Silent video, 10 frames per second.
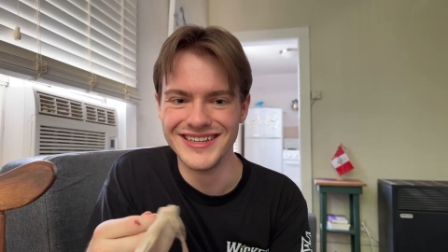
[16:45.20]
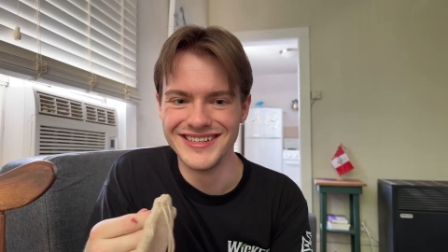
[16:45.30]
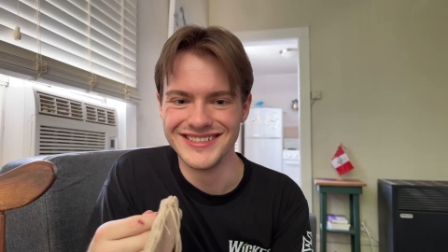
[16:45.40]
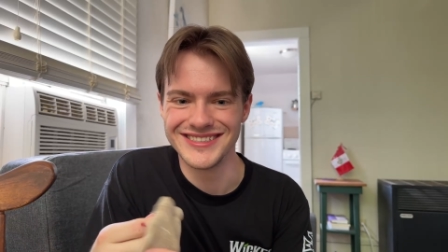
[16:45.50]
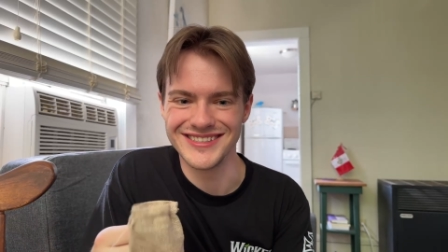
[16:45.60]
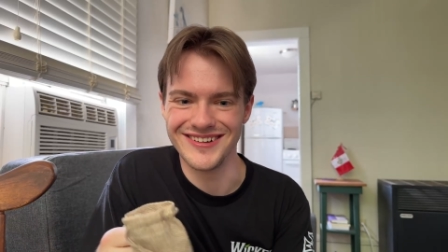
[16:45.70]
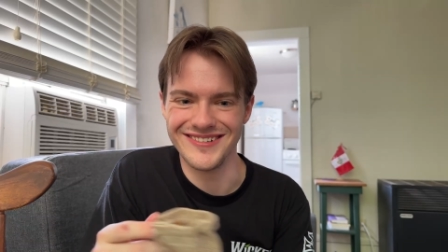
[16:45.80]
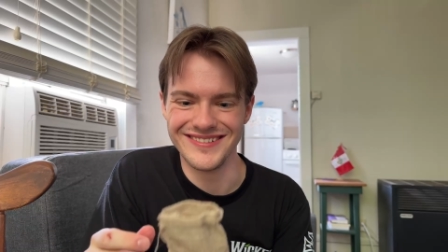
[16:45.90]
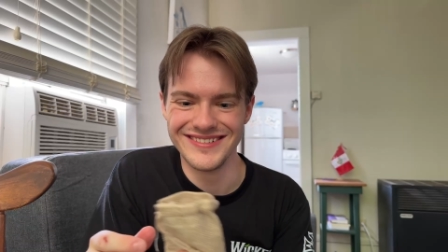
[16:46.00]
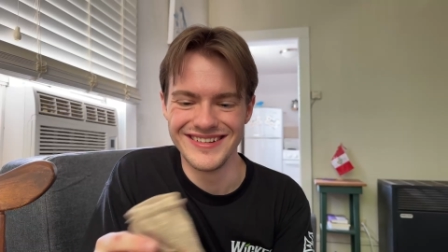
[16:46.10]

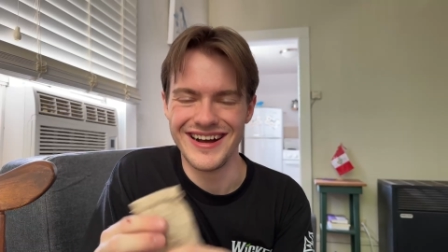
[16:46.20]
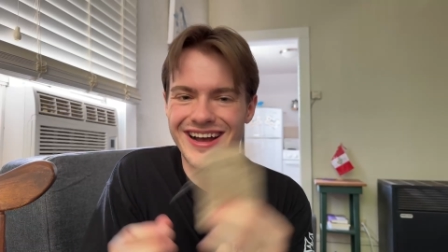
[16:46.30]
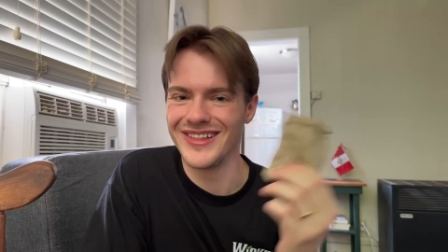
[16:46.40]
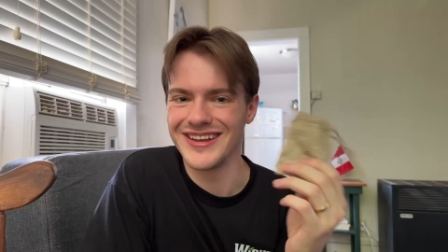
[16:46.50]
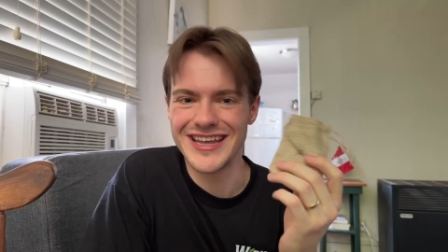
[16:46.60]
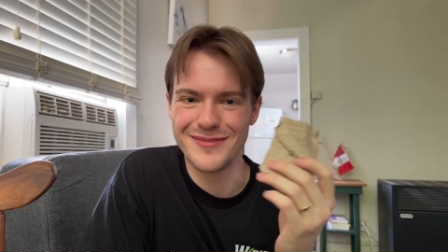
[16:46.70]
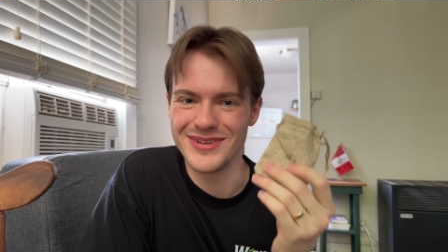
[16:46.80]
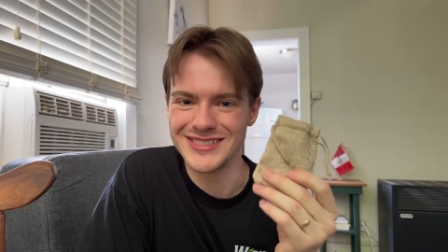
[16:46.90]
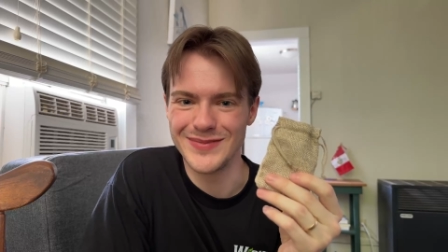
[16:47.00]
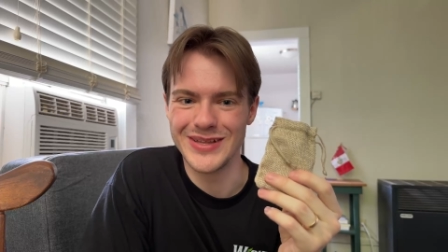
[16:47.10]
So I like keeping
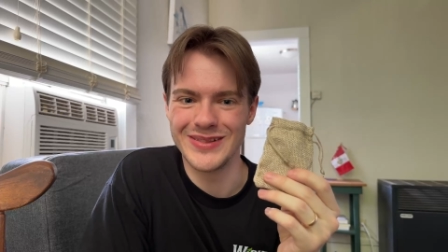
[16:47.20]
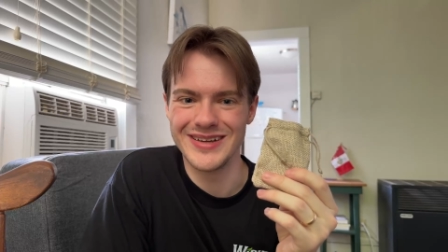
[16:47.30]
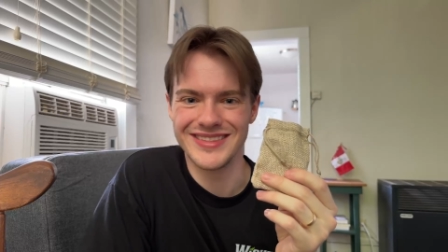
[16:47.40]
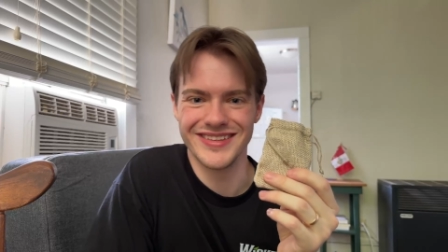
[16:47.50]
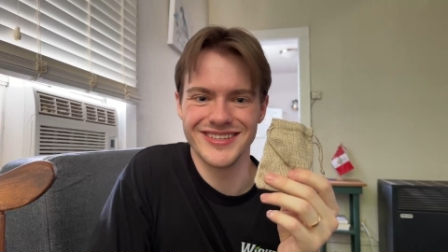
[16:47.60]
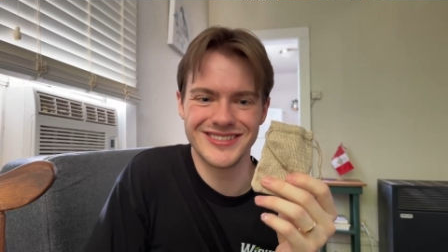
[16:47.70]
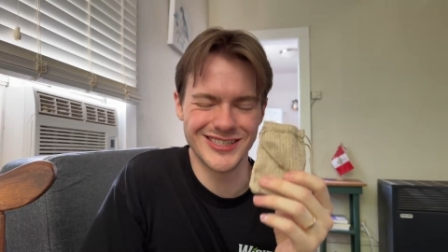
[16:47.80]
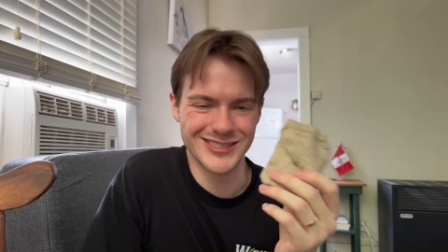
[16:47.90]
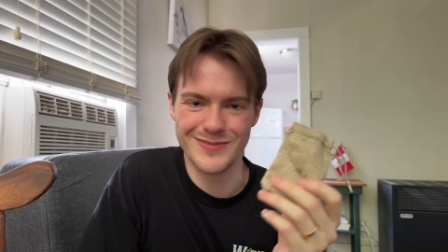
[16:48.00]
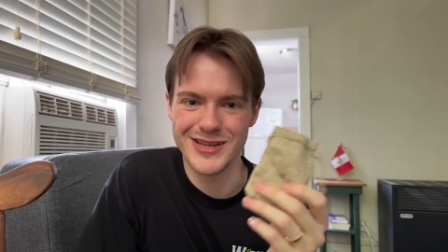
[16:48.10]
something like this
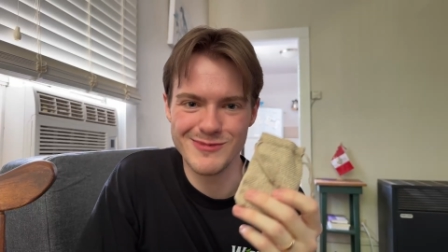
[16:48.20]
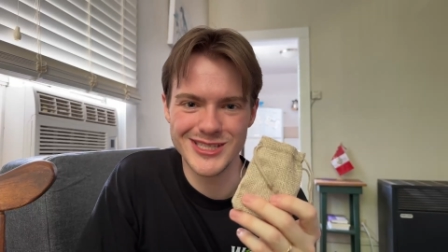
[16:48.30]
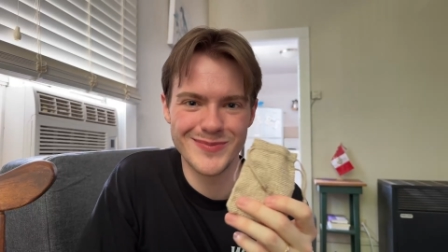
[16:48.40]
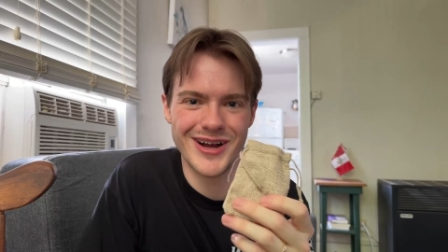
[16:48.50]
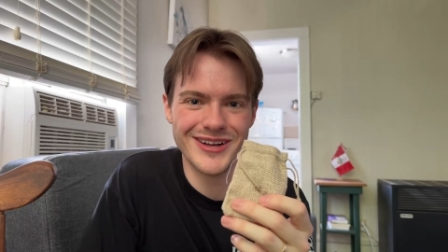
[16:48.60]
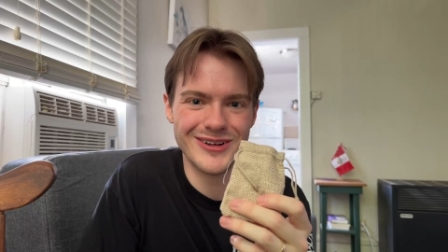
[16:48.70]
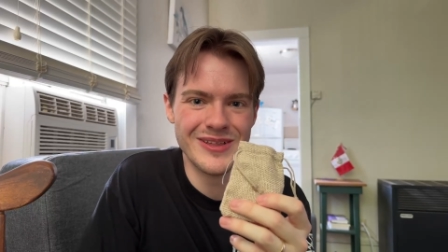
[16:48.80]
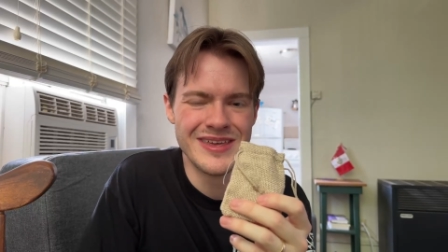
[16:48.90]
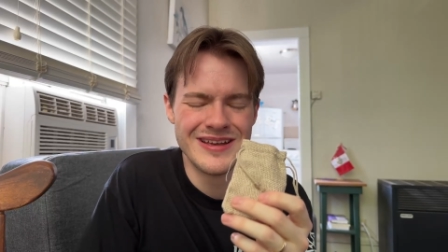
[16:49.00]
just to make me smile,